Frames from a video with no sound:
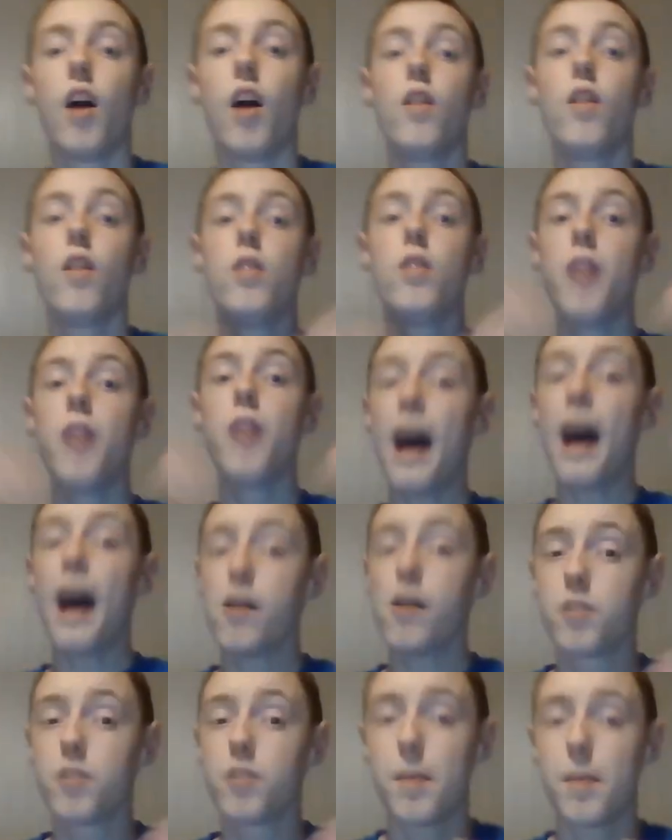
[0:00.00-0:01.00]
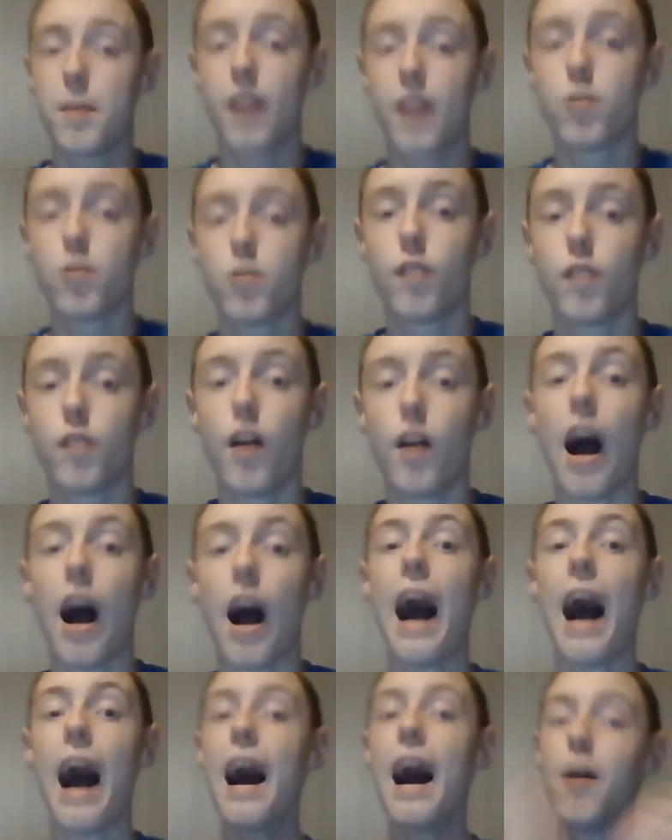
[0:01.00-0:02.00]
Now the matter of
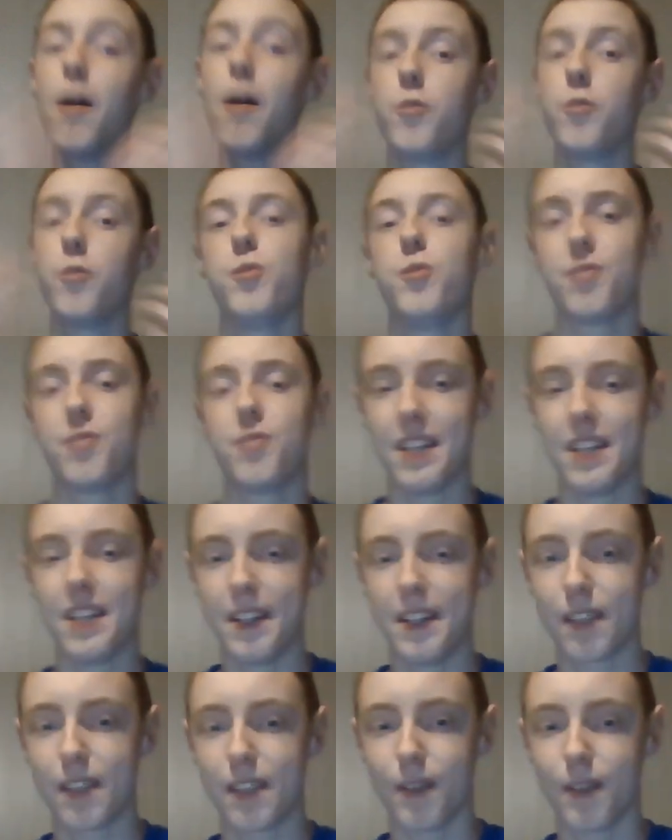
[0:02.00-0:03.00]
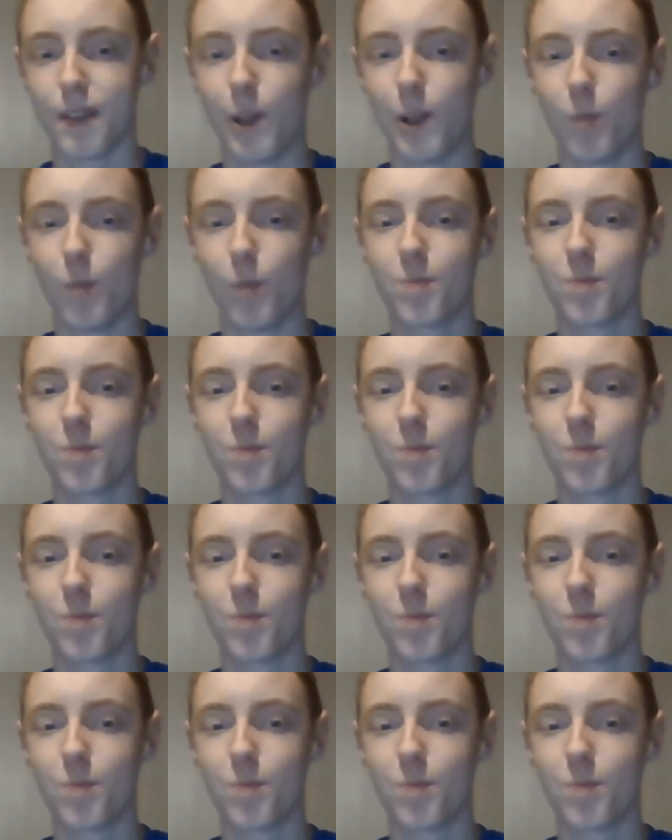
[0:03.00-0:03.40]
how you see this film.